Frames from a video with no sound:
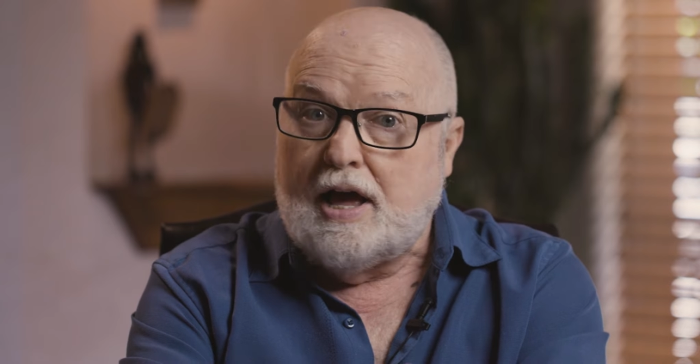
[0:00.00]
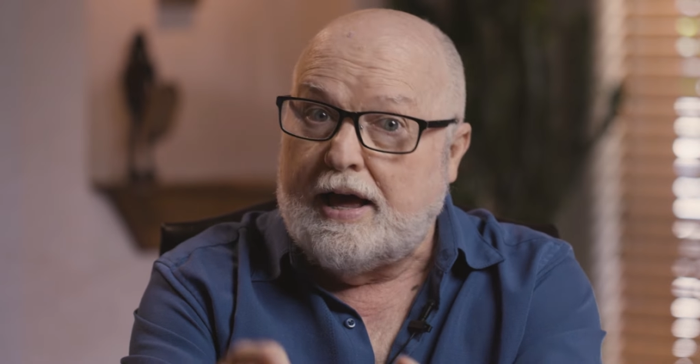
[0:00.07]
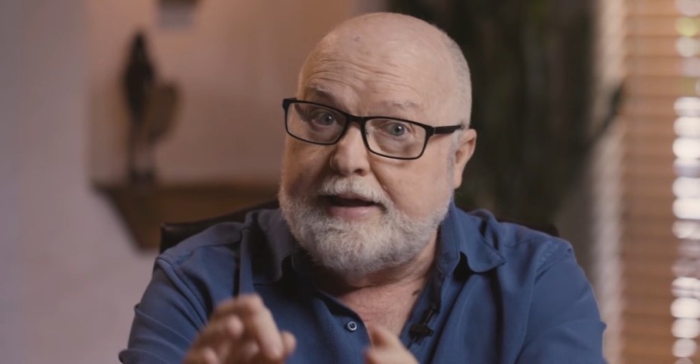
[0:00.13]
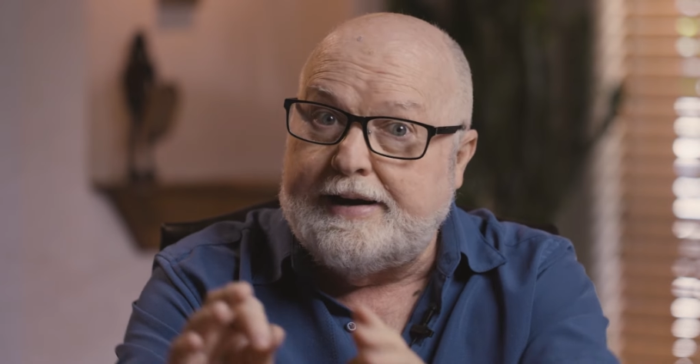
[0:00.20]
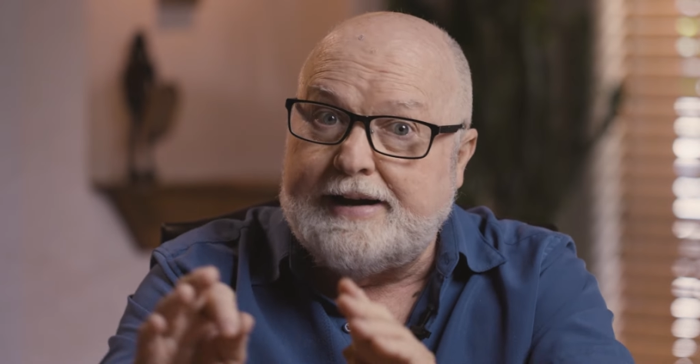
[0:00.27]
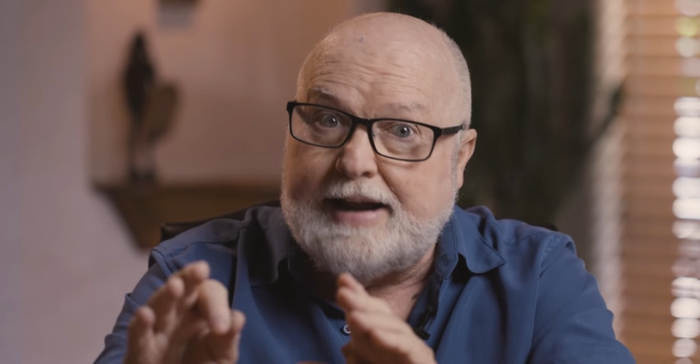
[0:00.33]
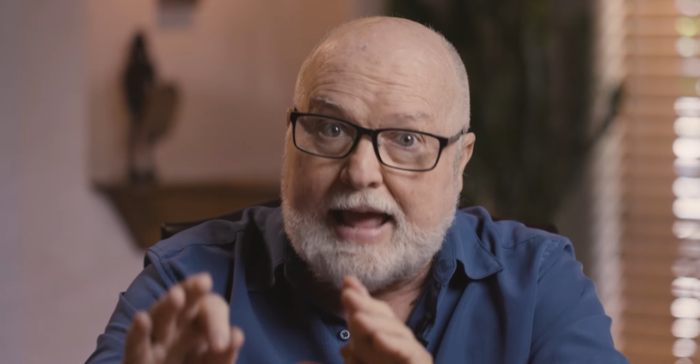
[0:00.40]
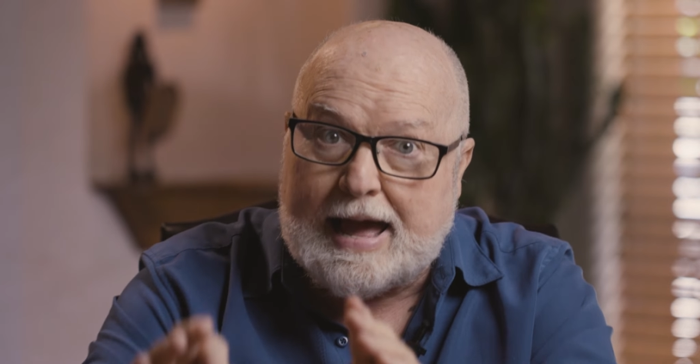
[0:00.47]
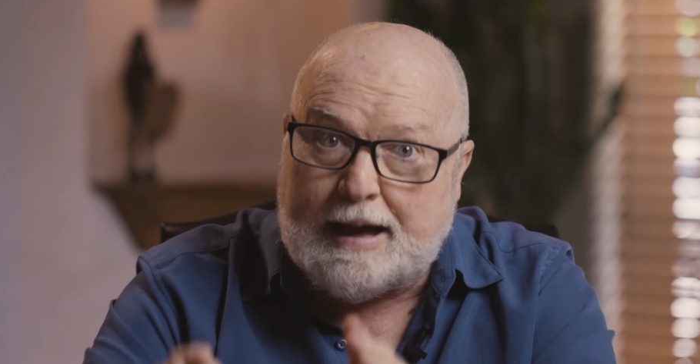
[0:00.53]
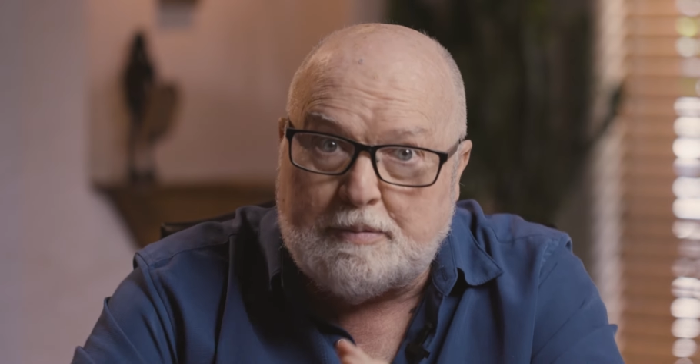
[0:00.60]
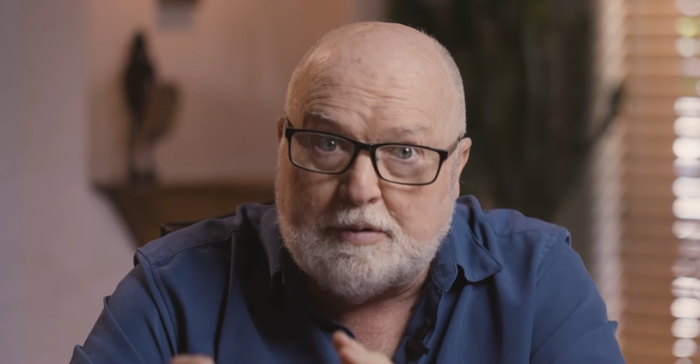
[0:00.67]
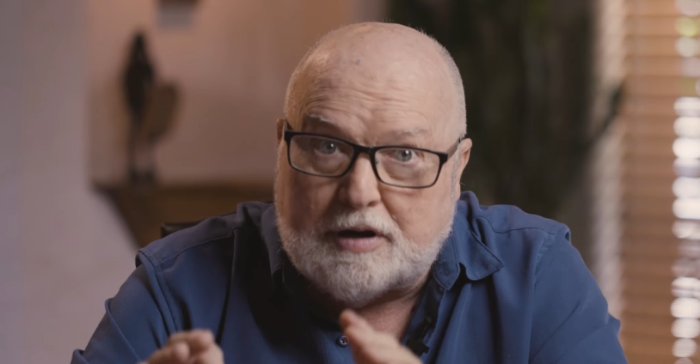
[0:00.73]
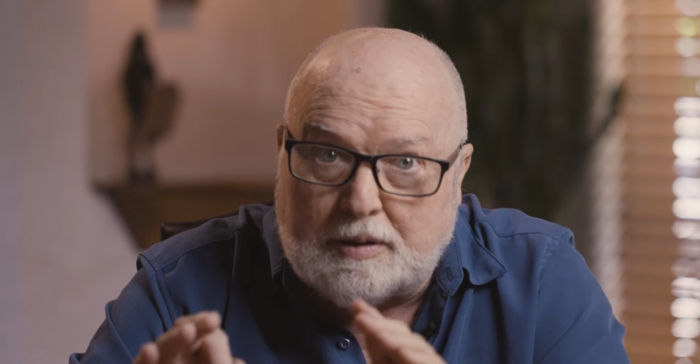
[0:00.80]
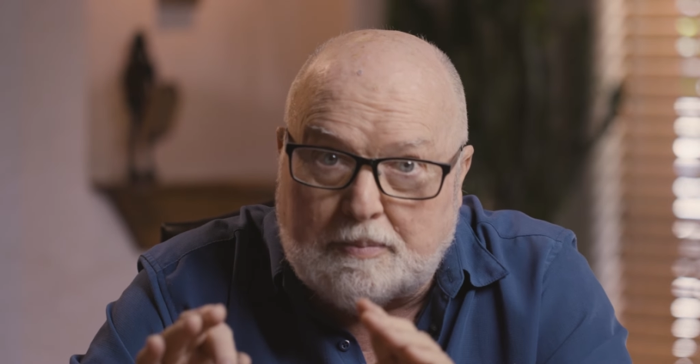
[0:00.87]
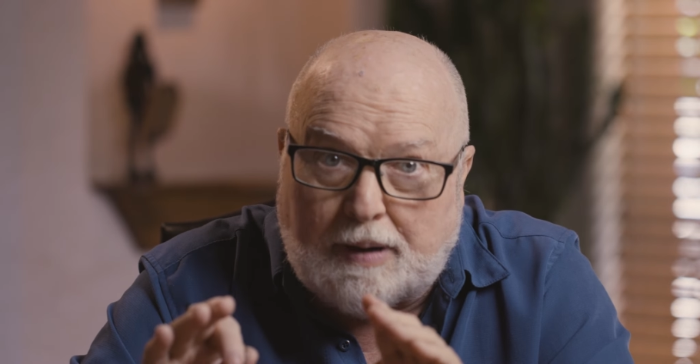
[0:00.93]

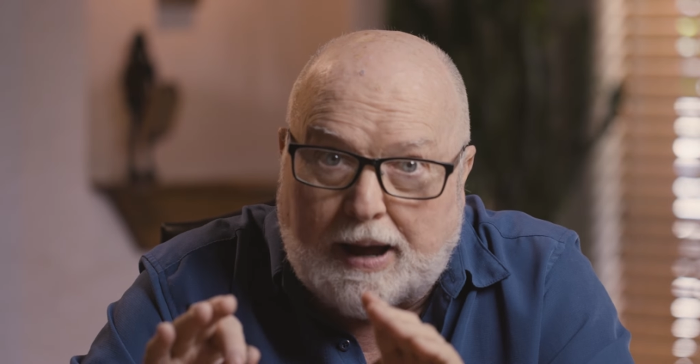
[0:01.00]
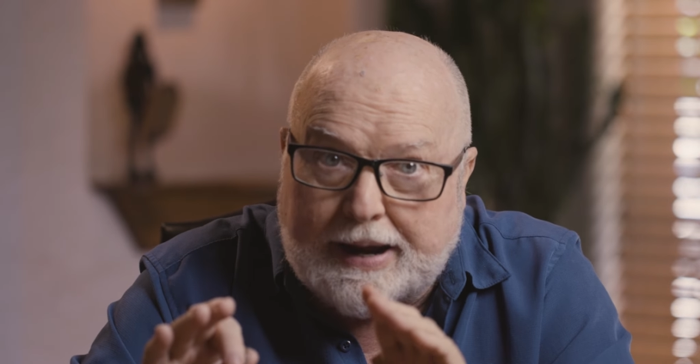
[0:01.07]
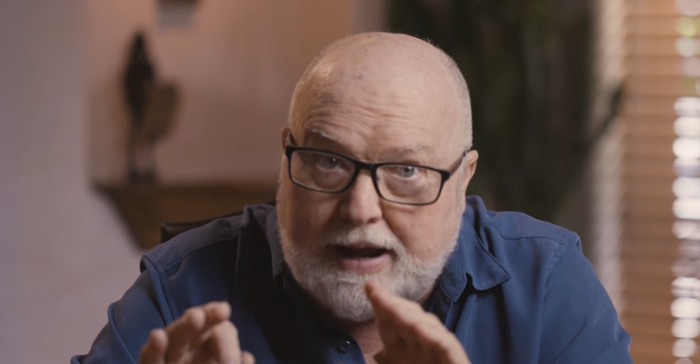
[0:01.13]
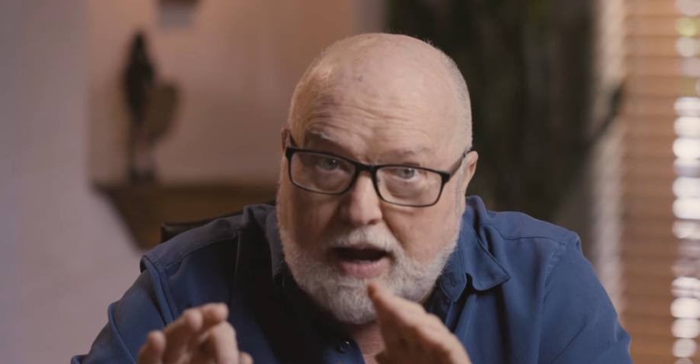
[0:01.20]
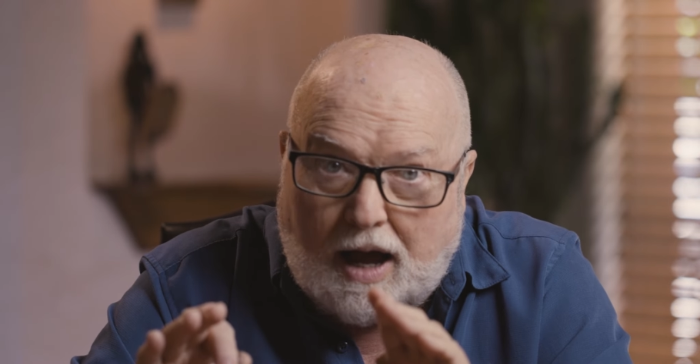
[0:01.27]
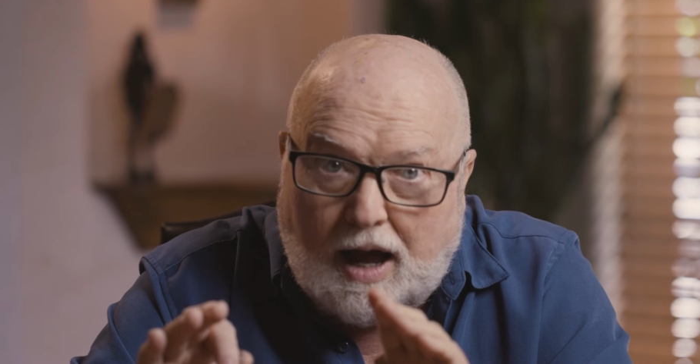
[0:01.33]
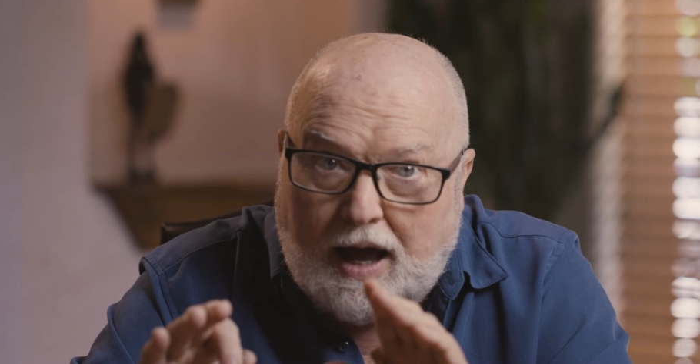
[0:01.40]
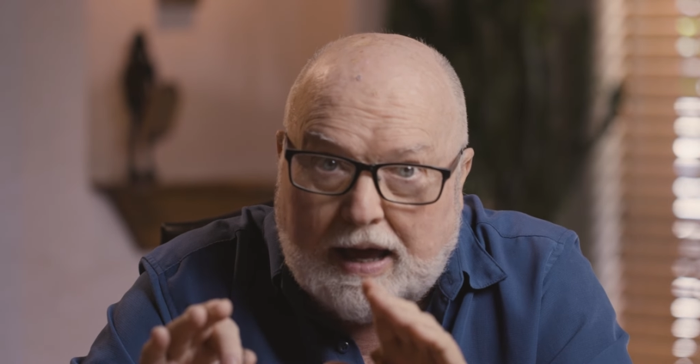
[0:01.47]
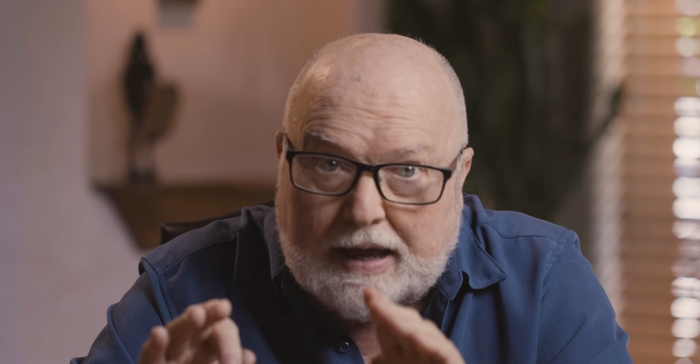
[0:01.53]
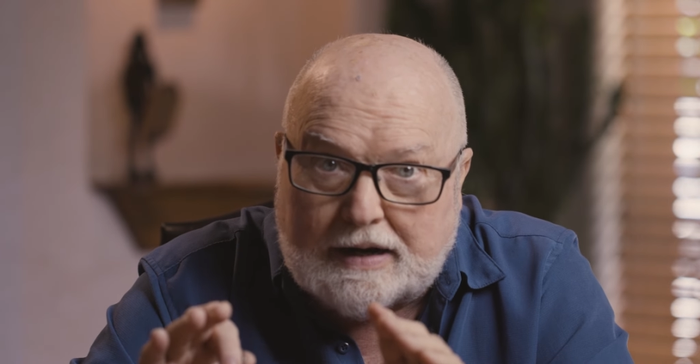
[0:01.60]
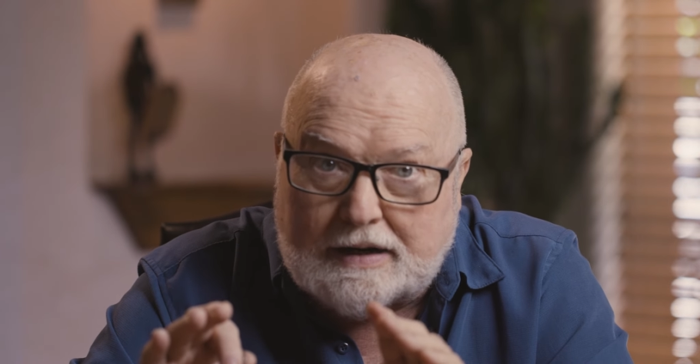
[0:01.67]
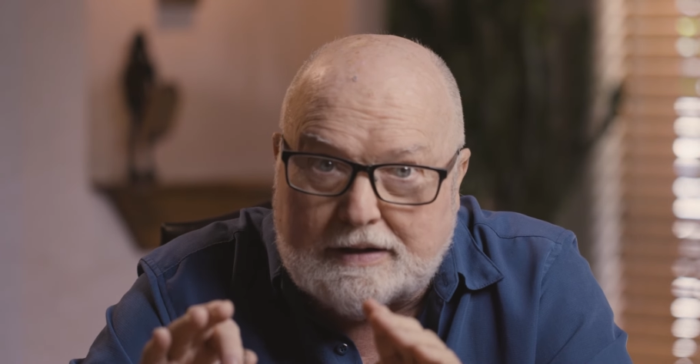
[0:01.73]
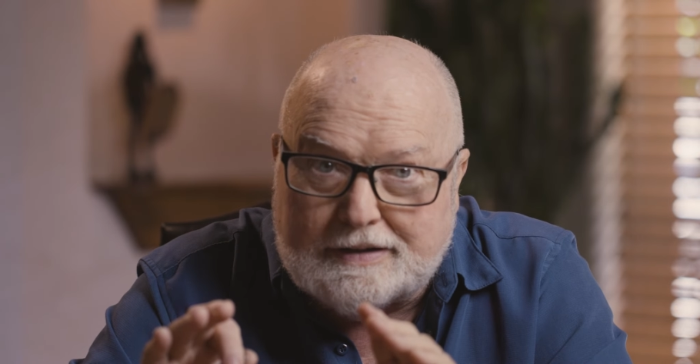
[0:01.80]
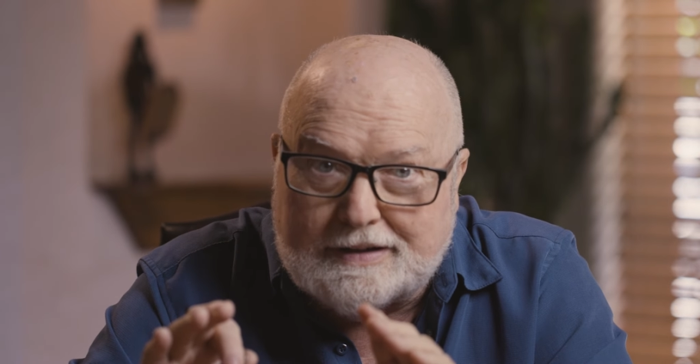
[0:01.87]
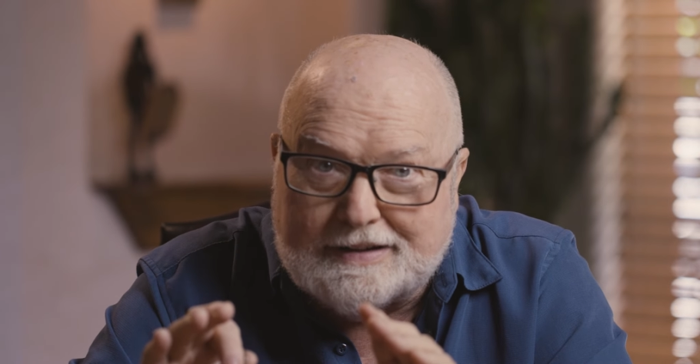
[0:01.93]
uninhabited by God.